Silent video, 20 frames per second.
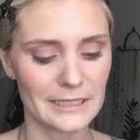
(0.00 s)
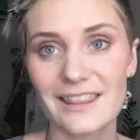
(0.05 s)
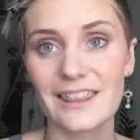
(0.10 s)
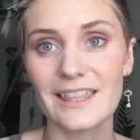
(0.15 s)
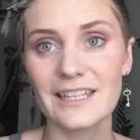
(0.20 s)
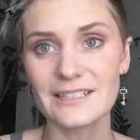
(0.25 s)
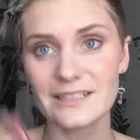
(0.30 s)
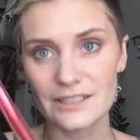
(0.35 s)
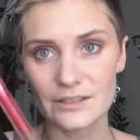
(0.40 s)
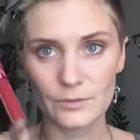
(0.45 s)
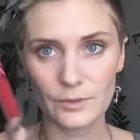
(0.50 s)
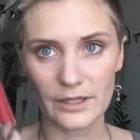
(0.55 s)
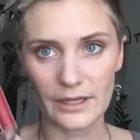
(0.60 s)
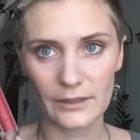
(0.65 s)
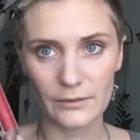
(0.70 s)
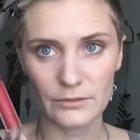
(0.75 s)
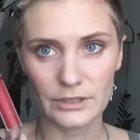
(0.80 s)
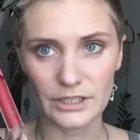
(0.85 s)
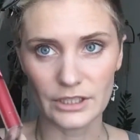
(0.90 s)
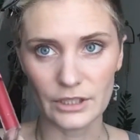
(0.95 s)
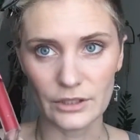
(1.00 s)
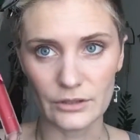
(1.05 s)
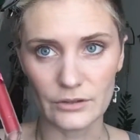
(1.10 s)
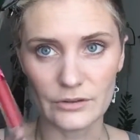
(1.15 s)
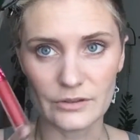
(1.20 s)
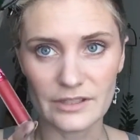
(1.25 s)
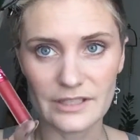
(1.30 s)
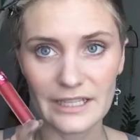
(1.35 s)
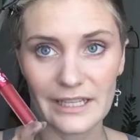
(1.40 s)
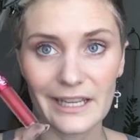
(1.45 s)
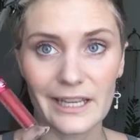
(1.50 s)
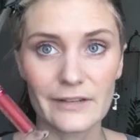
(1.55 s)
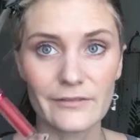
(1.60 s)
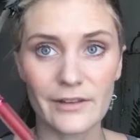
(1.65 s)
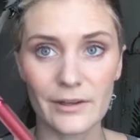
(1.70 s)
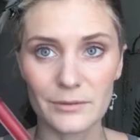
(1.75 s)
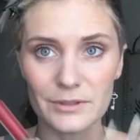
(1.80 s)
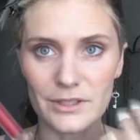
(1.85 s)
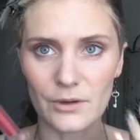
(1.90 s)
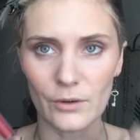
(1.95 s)
This is what I would use if I
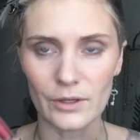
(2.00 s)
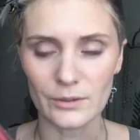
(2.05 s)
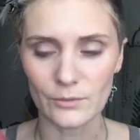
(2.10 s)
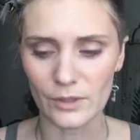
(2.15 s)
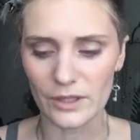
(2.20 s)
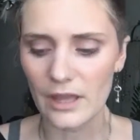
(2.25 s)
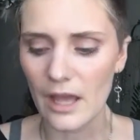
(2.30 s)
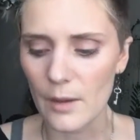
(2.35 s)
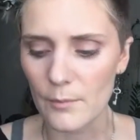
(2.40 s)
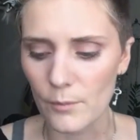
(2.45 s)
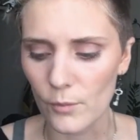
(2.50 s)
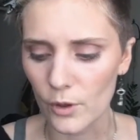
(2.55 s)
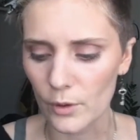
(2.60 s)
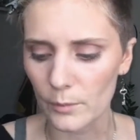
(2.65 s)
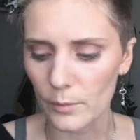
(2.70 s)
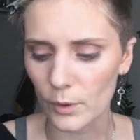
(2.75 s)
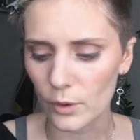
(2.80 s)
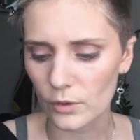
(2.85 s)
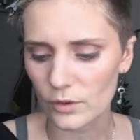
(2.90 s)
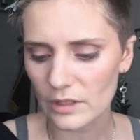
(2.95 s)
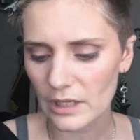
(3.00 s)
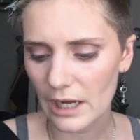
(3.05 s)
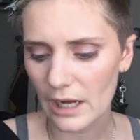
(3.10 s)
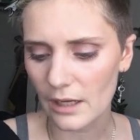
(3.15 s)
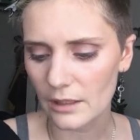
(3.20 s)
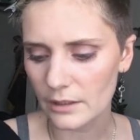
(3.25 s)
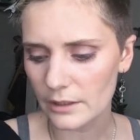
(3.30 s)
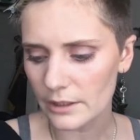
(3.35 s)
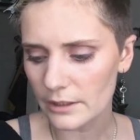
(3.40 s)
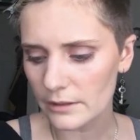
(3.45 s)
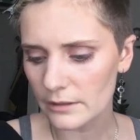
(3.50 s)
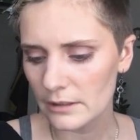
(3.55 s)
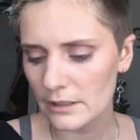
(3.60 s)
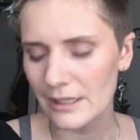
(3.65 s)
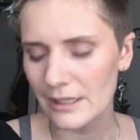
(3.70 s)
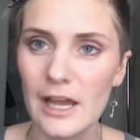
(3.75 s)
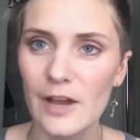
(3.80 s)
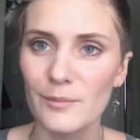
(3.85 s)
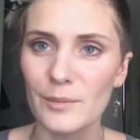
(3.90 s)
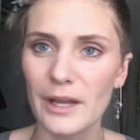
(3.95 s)
was going with a more bold color,
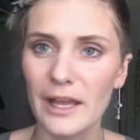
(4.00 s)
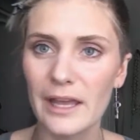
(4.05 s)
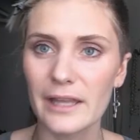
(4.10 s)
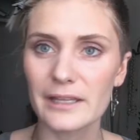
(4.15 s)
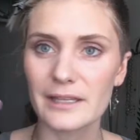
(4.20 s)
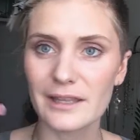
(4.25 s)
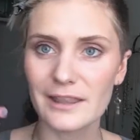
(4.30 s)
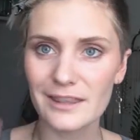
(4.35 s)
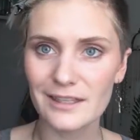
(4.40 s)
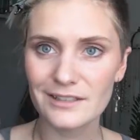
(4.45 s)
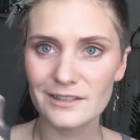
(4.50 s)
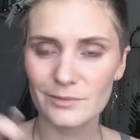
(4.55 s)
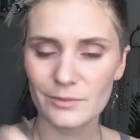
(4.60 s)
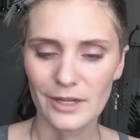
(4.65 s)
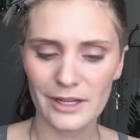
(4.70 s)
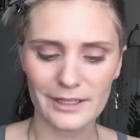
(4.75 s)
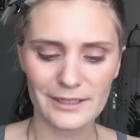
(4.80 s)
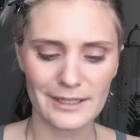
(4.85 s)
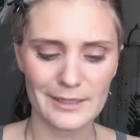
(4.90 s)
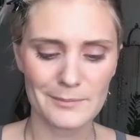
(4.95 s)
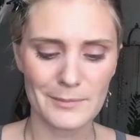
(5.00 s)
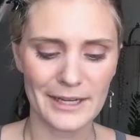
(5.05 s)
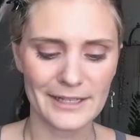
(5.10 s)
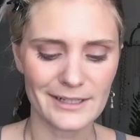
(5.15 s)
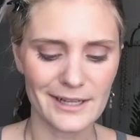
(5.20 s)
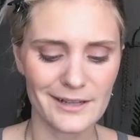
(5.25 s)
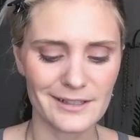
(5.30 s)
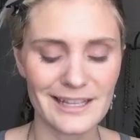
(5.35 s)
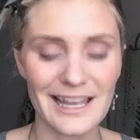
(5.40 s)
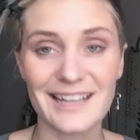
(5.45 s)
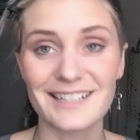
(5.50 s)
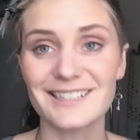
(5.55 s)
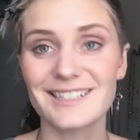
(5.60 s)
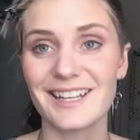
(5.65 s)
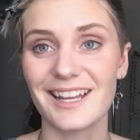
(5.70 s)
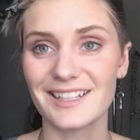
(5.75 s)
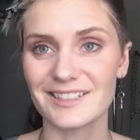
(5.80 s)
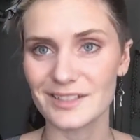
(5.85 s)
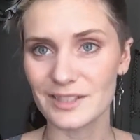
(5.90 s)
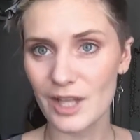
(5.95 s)
but this one, it might not last
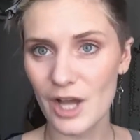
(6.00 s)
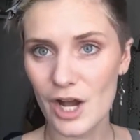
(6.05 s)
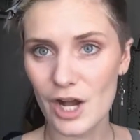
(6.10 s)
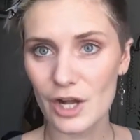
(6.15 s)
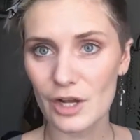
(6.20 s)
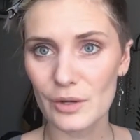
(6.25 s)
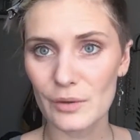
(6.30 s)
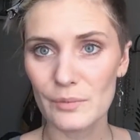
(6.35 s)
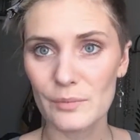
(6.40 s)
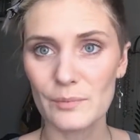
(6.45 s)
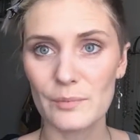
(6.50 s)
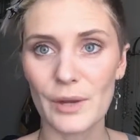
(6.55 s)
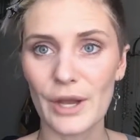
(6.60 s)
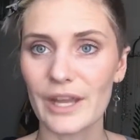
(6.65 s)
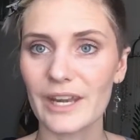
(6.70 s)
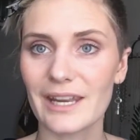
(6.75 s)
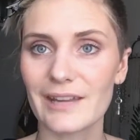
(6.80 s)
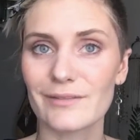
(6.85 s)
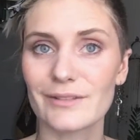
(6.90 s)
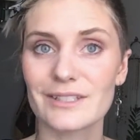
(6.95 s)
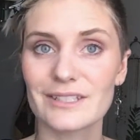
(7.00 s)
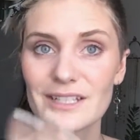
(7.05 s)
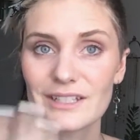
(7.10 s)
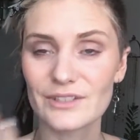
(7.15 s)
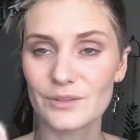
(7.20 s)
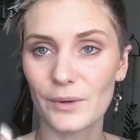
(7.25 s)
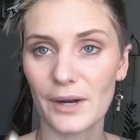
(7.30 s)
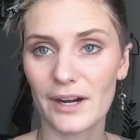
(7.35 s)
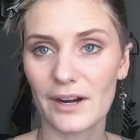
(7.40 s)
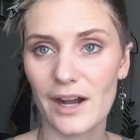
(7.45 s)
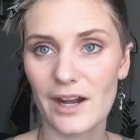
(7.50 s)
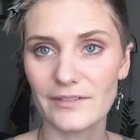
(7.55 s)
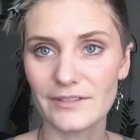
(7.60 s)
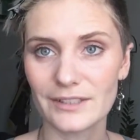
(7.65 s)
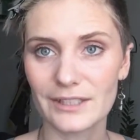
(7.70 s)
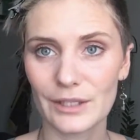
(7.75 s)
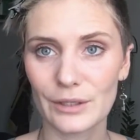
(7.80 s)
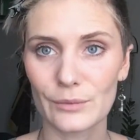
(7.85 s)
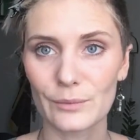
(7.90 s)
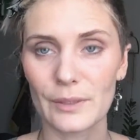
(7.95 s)
as long, but if it does wear off a
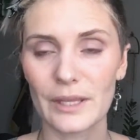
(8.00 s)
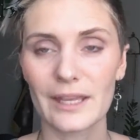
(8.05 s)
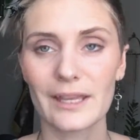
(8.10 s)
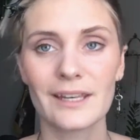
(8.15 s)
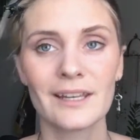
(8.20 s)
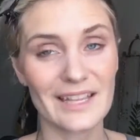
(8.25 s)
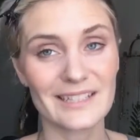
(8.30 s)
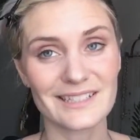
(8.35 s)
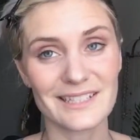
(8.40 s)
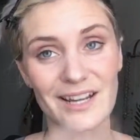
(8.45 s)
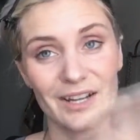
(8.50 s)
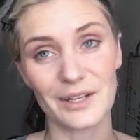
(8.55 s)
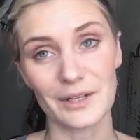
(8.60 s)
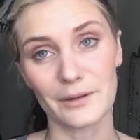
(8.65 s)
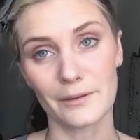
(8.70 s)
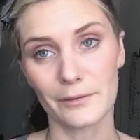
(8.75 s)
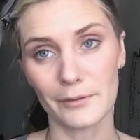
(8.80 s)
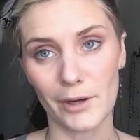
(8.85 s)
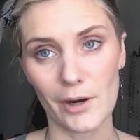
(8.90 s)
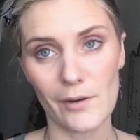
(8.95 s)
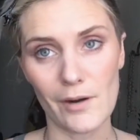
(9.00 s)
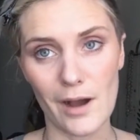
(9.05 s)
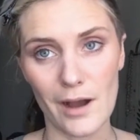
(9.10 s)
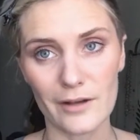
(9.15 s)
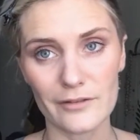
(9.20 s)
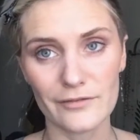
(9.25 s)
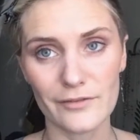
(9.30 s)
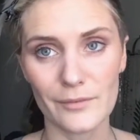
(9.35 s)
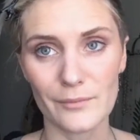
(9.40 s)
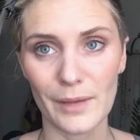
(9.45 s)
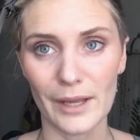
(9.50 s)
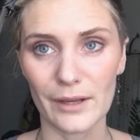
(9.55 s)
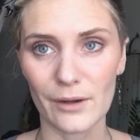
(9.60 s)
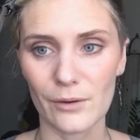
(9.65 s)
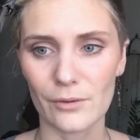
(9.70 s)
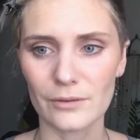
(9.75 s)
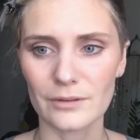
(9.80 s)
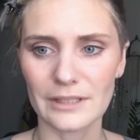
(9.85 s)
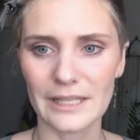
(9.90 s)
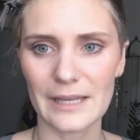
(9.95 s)
little bit, it's not gonna throw off my
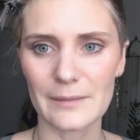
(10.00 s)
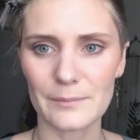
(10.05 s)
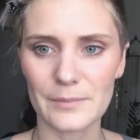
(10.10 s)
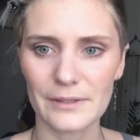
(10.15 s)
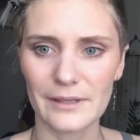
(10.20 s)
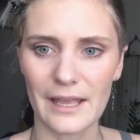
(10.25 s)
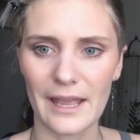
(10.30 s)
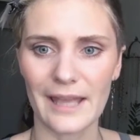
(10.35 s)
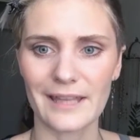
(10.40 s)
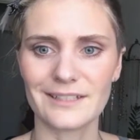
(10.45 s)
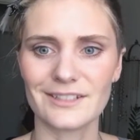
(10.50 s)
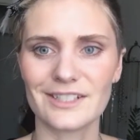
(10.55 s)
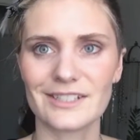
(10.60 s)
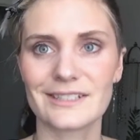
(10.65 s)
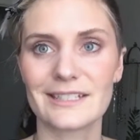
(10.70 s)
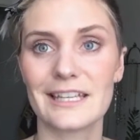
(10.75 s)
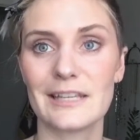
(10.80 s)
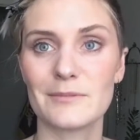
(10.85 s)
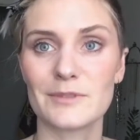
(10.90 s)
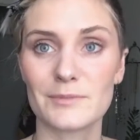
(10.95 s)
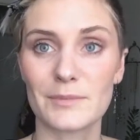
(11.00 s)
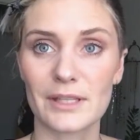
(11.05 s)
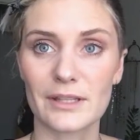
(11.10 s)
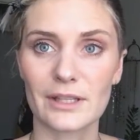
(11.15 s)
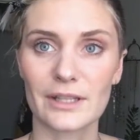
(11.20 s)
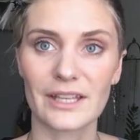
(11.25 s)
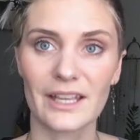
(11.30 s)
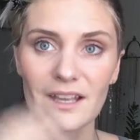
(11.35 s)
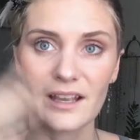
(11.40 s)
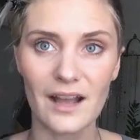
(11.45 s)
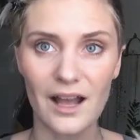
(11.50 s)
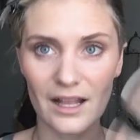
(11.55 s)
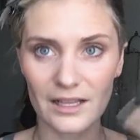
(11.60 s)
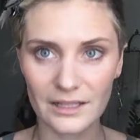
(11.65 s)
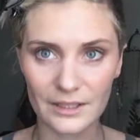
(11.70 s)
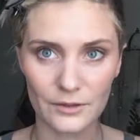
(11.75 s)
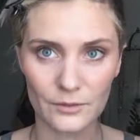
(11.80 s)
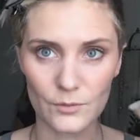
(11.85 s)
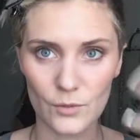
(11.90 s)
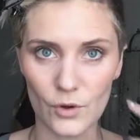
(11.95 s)
whole lip and just keeps me looking a
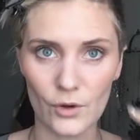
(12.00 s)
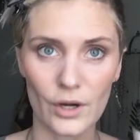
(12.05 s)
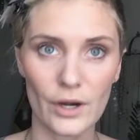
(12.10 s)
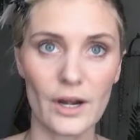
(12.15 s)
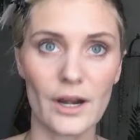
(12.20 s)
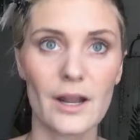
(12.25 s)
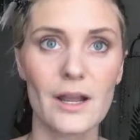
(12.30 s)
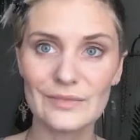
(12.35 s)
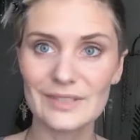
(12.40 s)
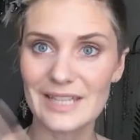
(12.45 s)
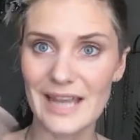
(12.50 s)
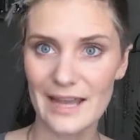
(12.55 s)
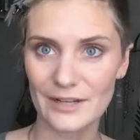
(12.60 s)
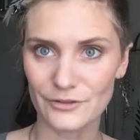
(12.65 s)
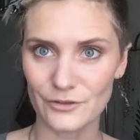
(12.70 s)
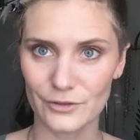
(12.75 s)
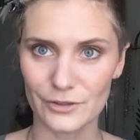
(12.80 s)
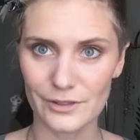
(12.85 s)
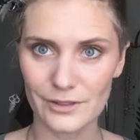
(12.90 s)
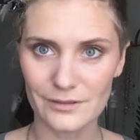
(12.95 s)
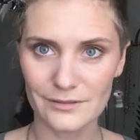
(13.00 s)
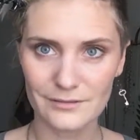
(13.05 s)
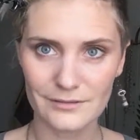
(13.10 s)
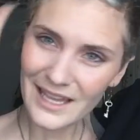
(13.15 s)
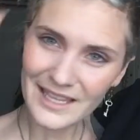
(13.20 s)
little more natural.